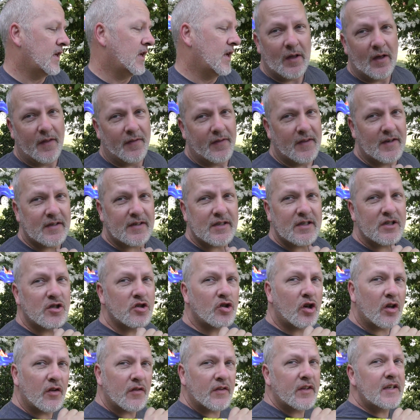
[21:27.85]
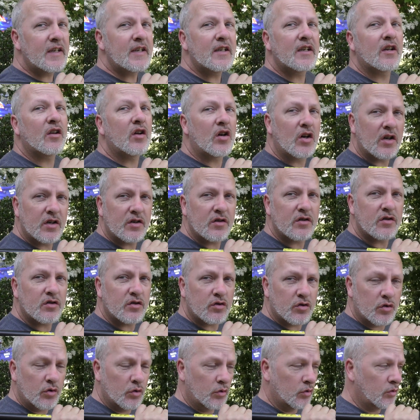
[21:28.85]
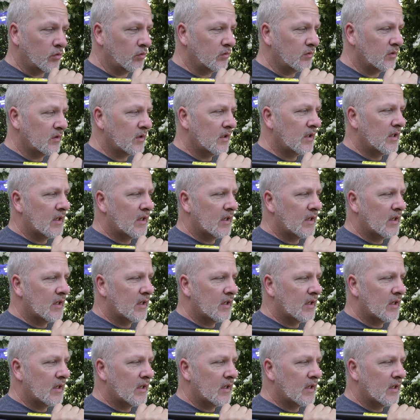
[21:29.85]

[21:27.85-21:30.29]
Now, this is not the lightest tool,